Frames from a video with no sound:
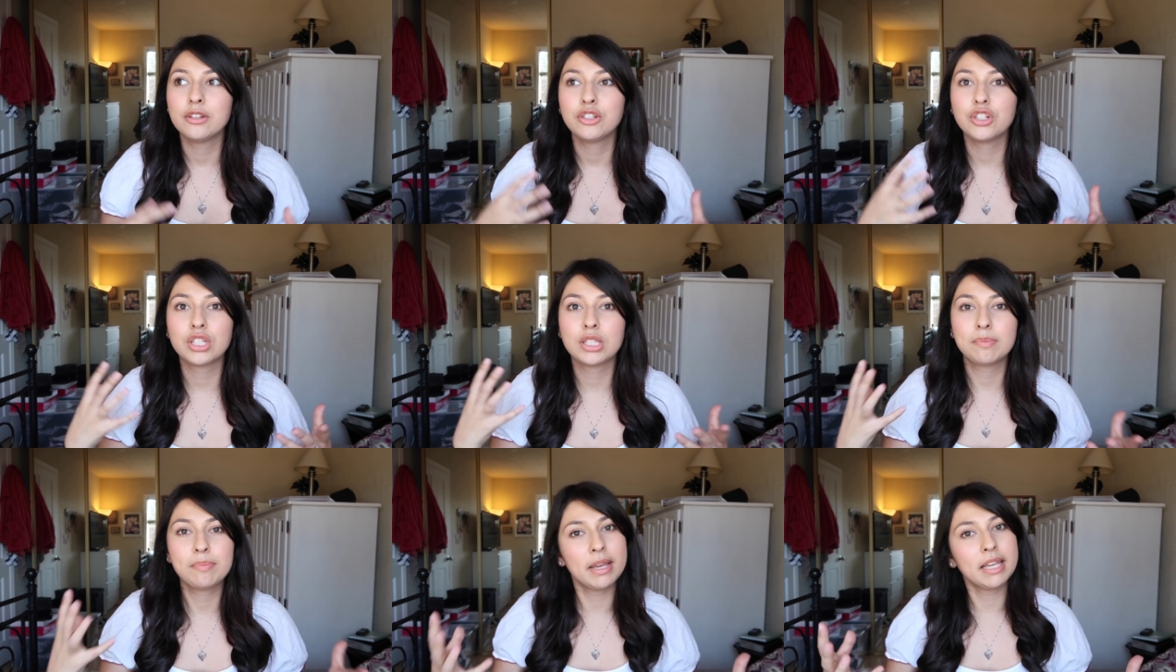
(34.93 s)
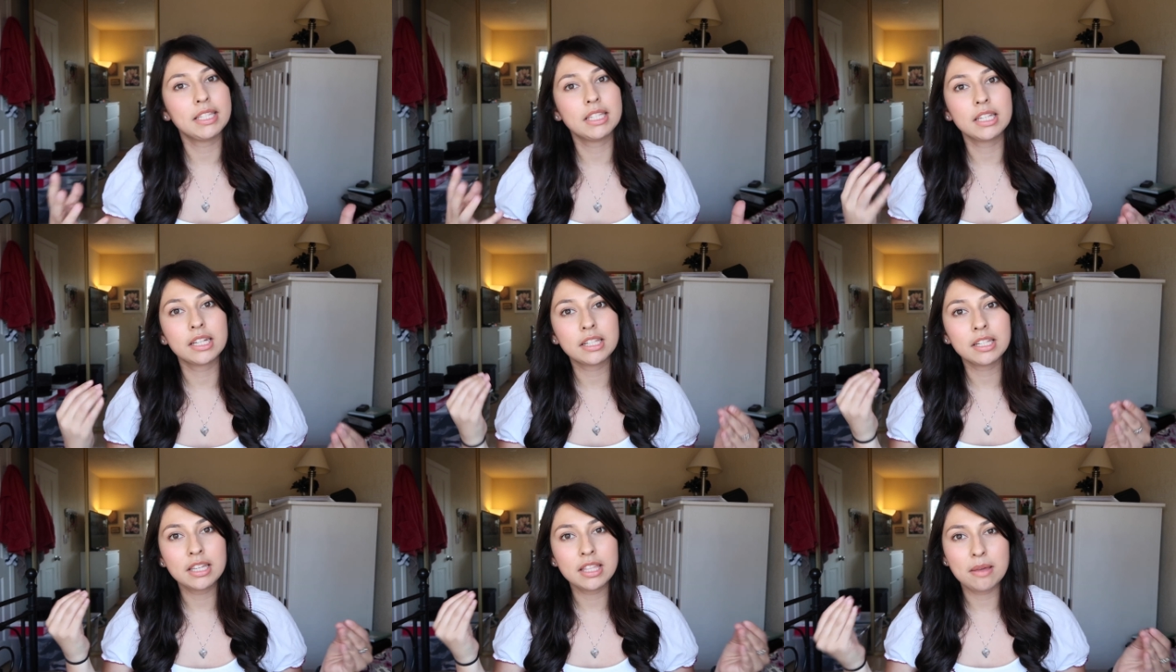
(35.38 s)
just
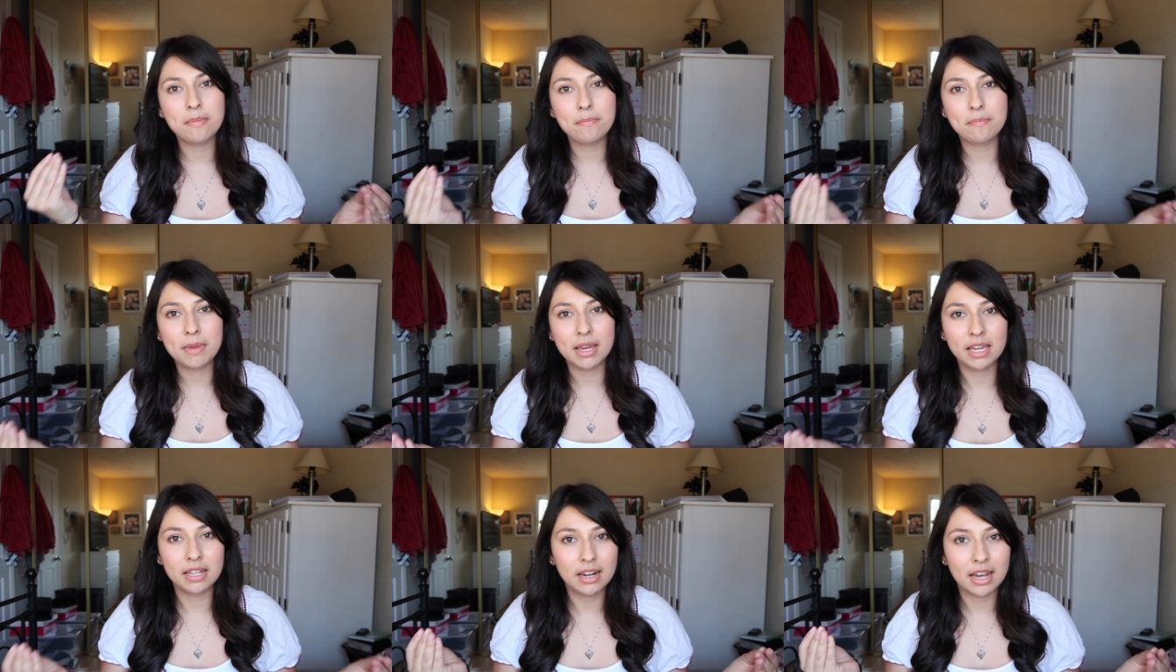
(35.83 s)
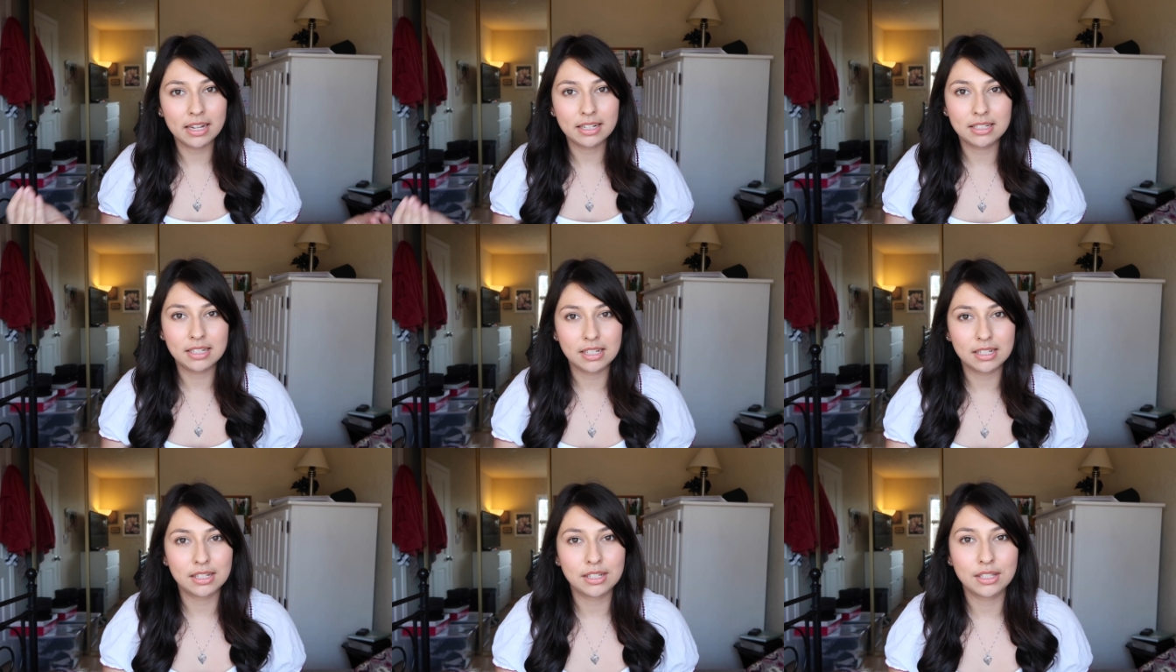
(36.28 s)
basically the main
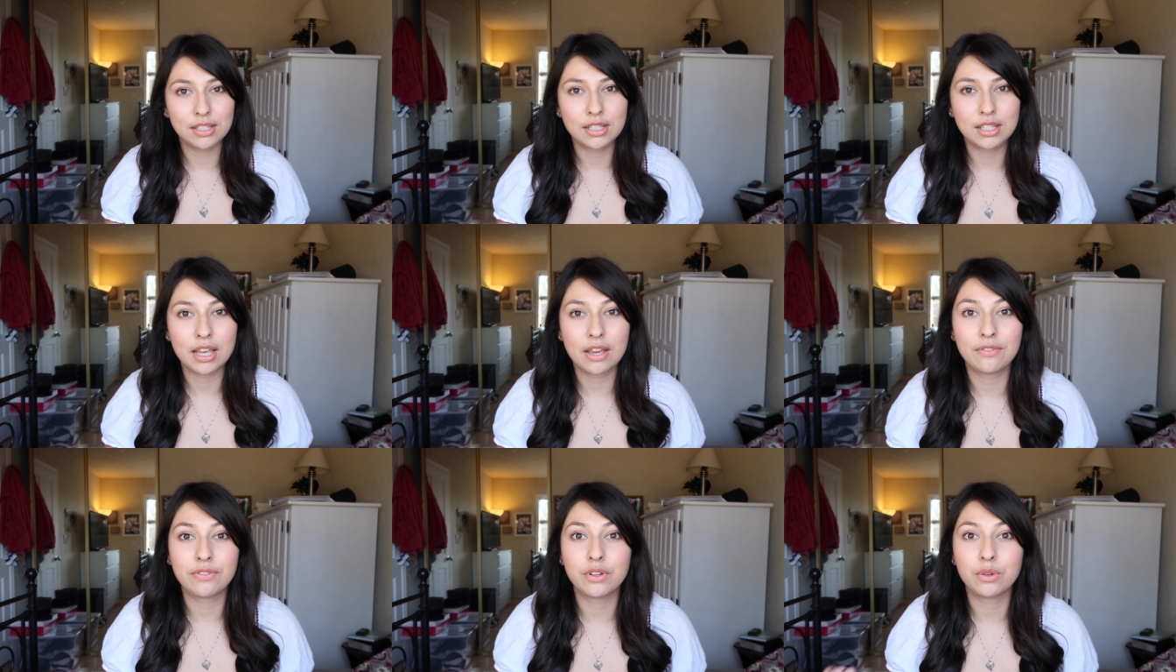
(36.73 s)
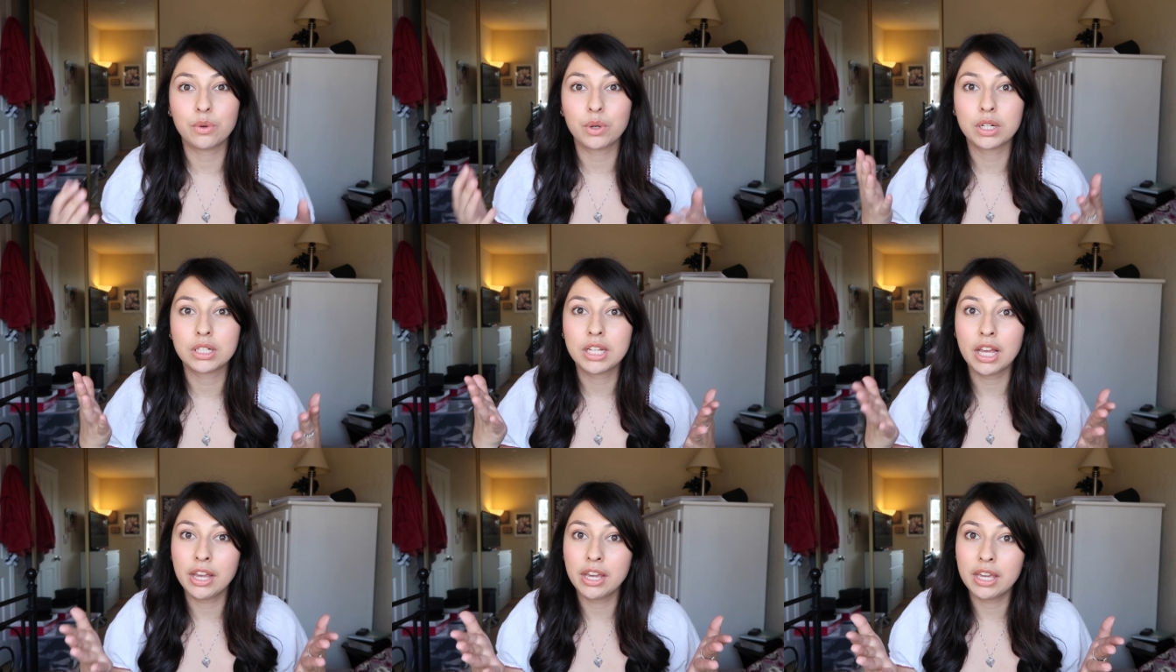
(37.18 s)
ideas if you
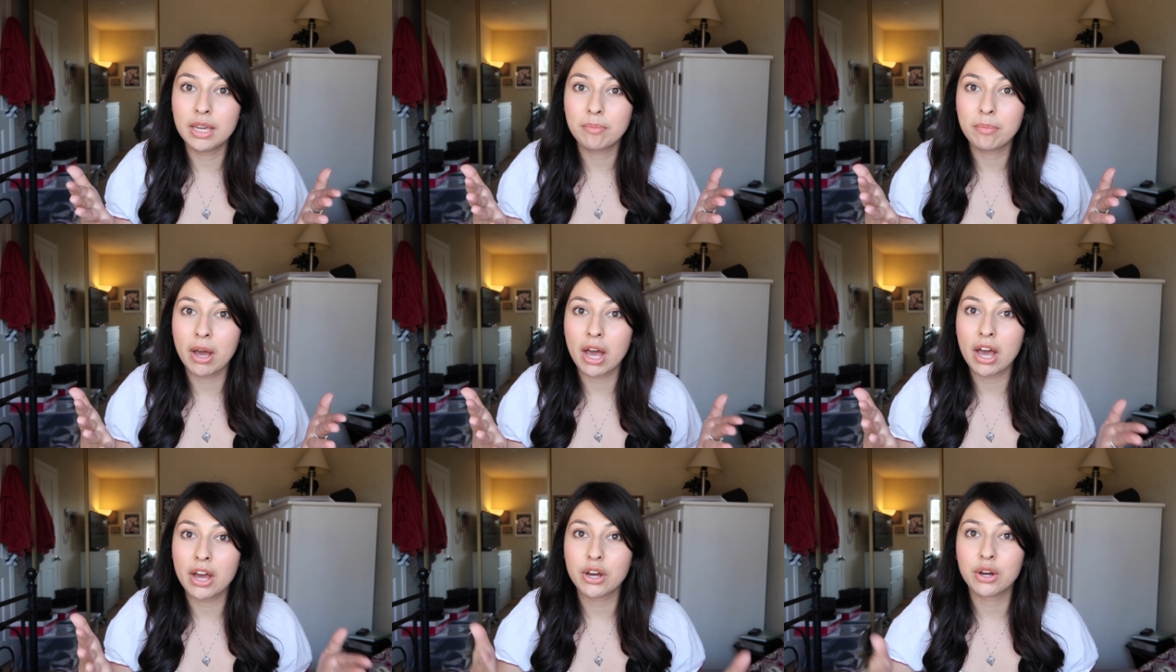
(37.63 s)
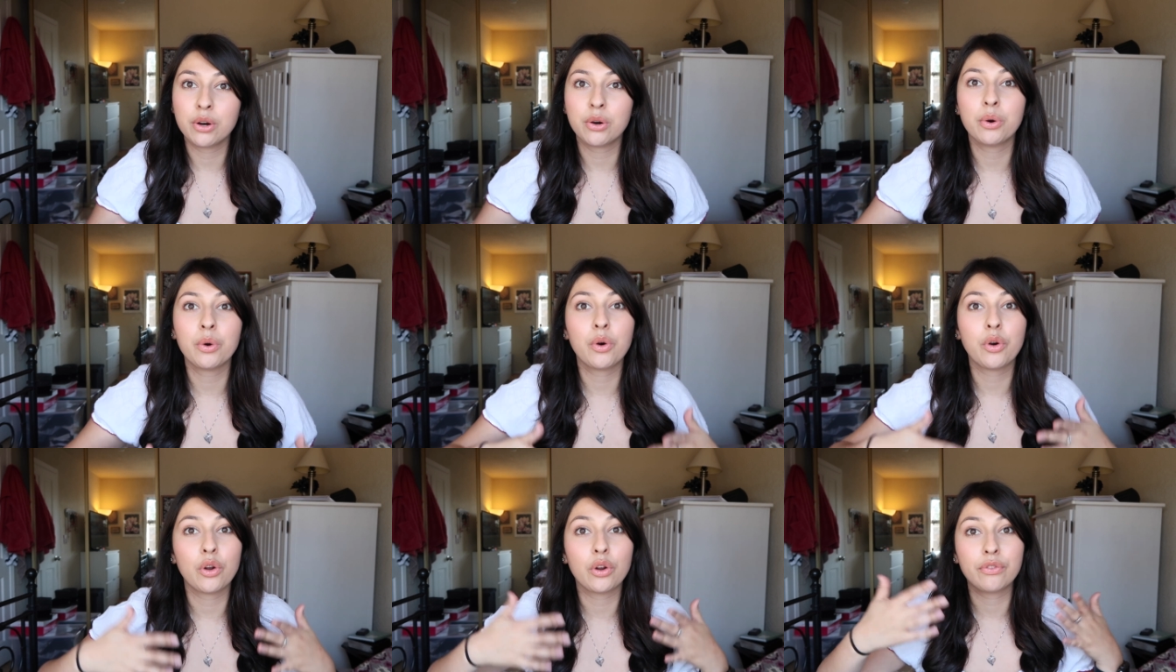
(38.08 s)
are taking
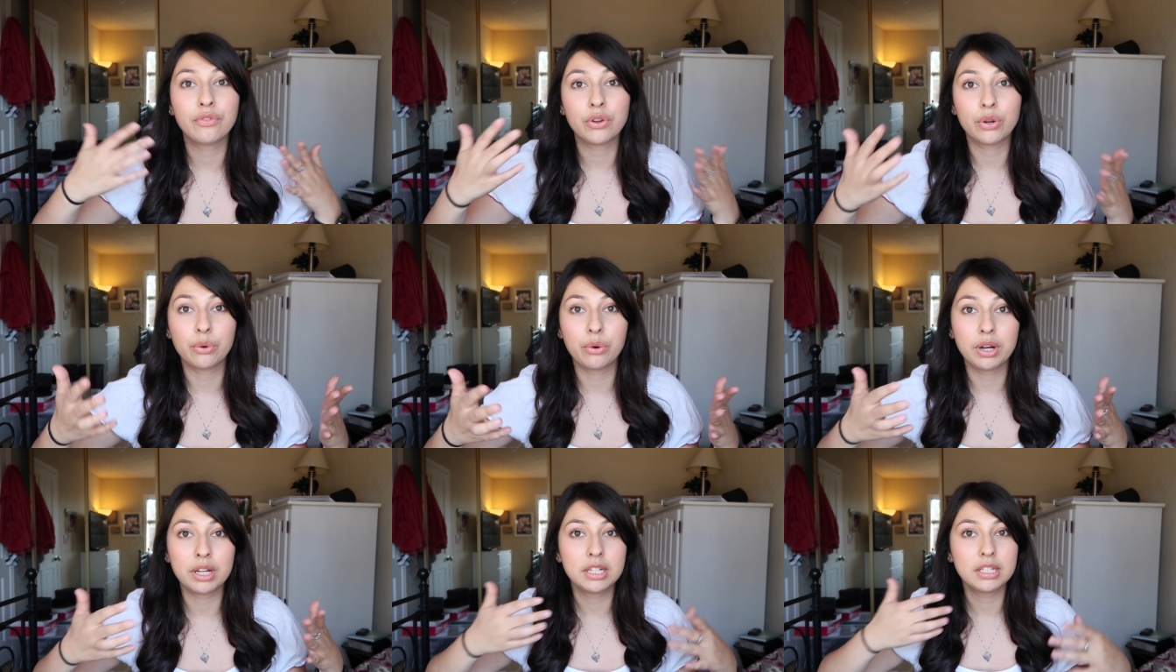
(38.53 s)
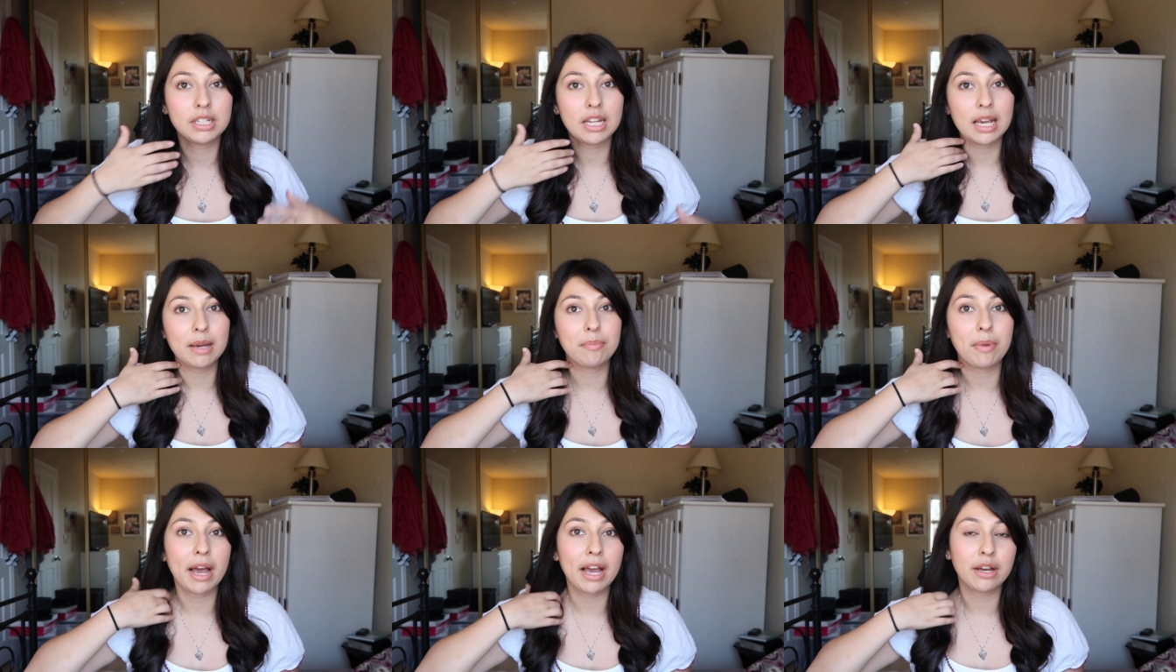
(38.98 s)
bio or if you're going to
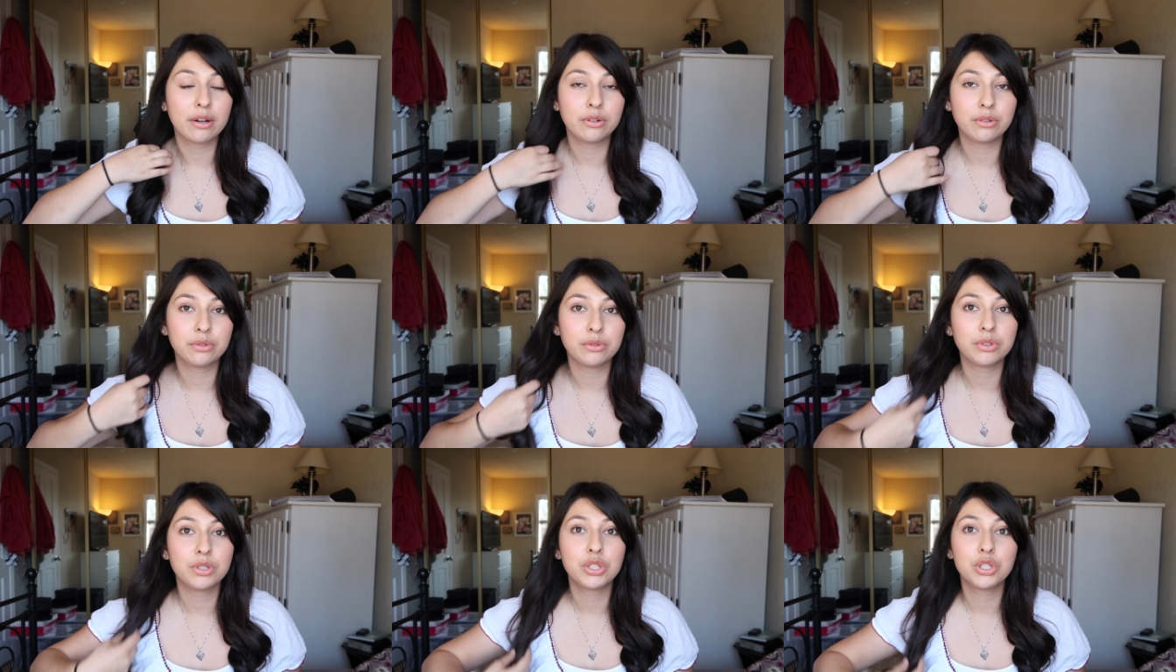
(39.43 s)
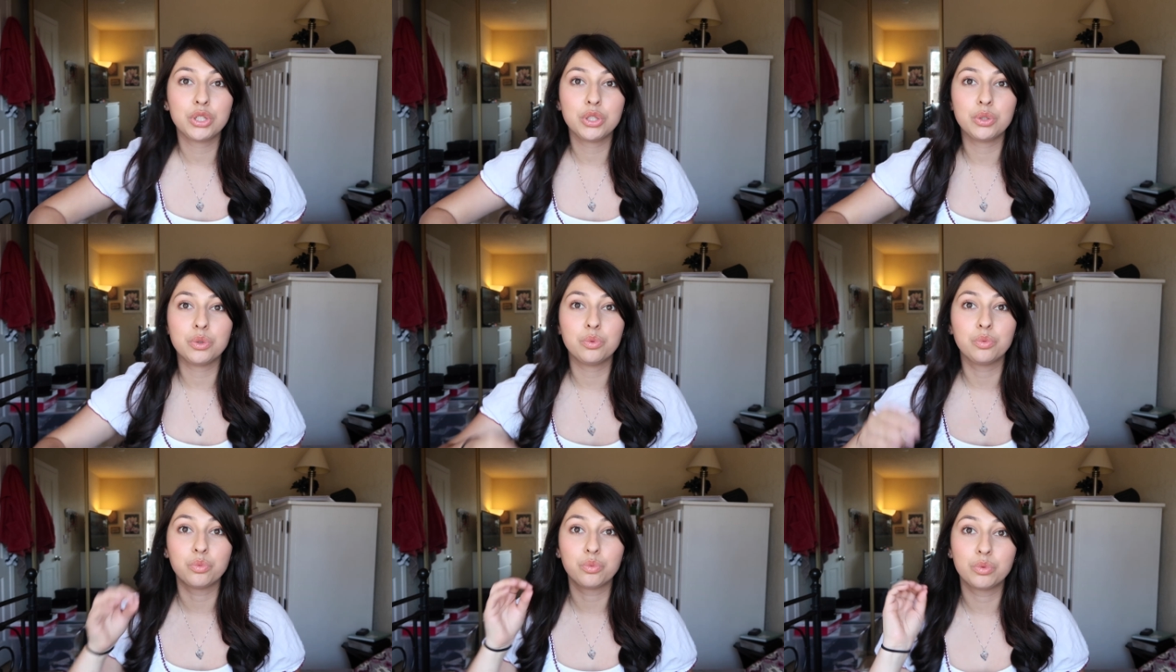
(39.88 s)
take bio
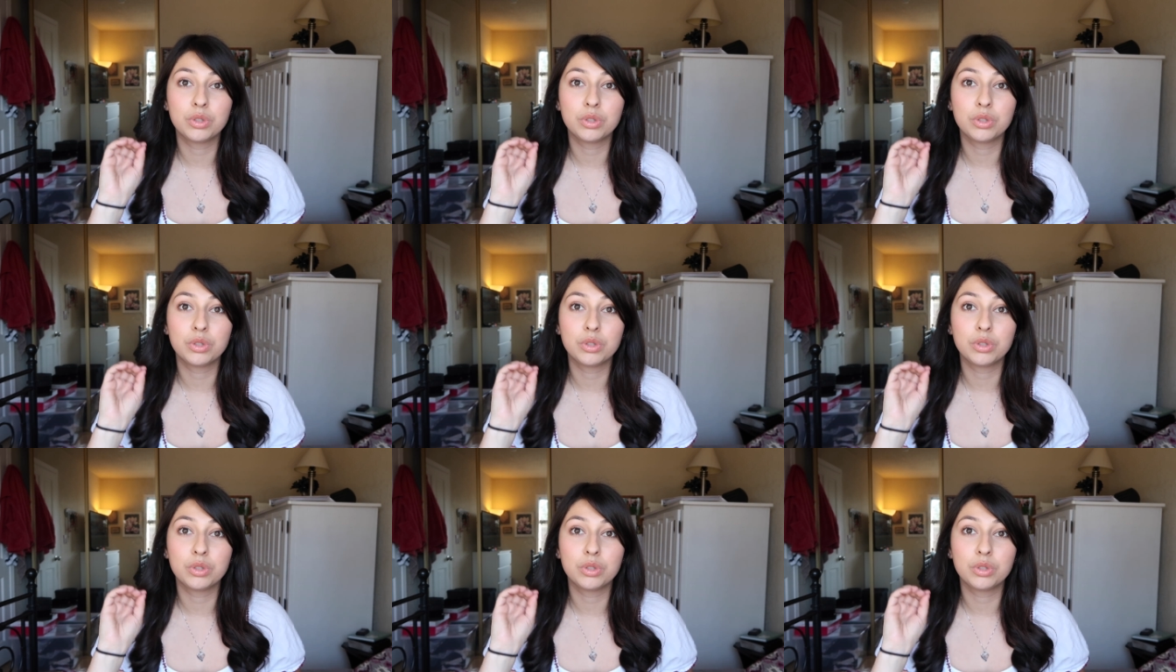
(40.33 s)
to